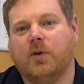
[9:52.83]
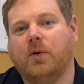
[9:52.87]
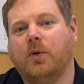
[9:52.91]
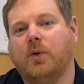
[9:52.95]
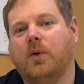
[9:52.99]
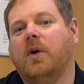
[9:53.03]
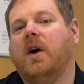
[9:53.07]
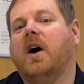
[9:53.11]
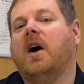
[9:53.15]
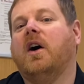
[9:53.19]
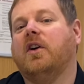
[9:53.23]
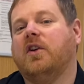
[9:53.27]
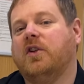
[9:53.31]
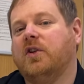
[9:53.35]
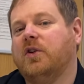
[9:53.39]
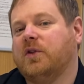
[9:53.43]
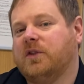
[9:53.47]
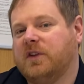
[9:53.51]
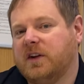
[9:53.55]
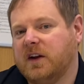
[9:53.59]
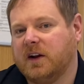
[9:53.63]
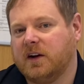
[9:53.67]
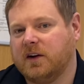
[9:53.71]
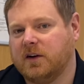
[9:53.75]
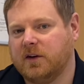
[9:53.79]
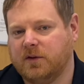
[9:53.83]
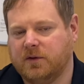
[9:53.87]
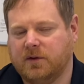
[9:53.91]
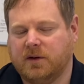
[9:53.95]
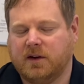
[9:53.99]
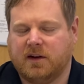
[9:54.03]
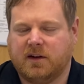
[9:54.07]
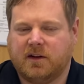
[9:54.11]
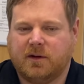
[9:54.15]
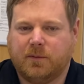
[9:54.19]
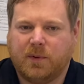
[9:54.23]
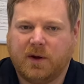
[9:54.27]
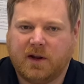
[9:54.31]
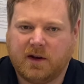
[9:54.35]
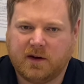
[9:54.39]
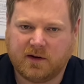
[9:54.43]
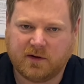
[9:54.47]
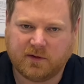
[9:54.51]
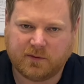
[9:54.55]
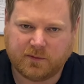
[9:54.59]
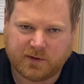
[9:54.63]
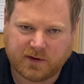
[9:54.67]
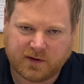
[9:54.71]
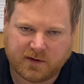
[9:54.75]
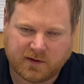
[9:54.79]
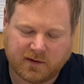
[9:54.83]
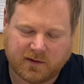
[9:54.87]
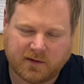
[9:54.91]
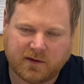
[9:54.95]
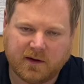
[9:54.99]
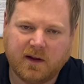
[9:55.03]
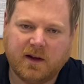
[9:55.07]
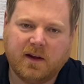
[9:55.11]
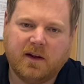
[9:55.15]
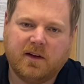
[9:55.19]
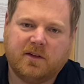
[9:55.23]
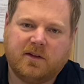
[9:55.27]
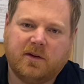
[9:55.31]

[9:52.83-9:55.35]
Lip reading: or are not included, depending on what you are.